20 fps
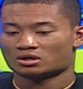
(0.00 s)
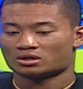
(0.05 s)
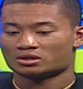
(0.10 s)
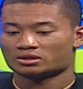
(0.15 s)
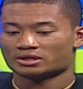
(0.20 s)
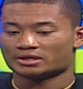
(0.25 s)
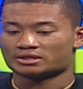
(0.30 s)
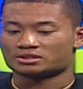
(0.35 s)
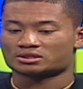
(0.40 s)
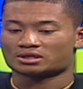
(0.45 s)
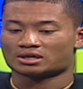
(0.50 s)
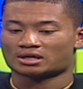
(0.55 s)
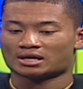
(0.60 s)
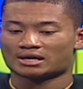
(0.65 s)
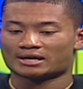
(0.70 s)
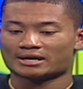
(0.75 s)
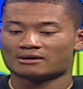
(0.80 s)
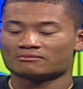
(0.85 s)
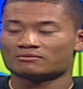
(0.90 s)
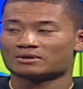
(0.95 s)
yes, I
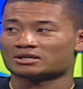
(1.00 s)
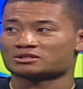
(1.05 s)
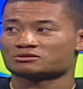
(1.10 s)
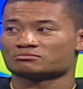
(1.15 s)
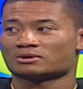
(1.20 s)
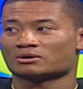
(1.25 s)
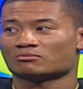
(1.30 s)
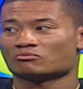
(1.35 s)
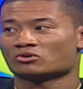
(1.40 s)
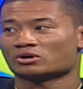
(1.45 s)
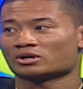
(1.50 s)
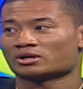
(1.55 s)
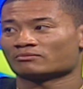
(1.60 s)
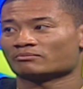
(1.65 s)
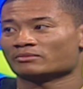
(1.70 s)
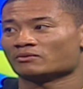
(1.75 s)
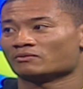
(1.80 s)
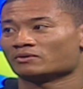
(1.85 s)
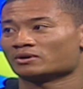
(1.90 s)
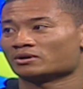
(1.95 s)
love Azuma more than
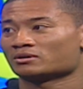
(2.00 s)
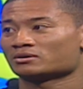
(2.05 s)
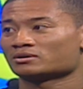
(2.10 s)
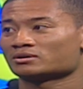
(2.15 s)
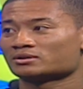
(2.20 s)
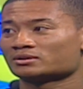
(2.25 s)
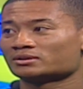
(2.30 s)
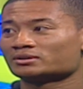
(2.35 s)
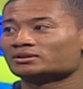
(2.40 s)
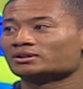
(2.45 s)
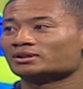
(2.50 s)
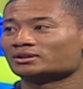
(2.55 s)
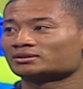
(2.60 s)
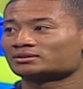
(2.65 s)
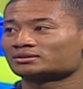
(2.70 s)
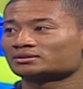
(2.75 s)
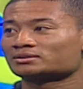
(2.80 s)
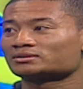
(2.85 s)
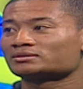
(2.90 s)
Mayweather. Great,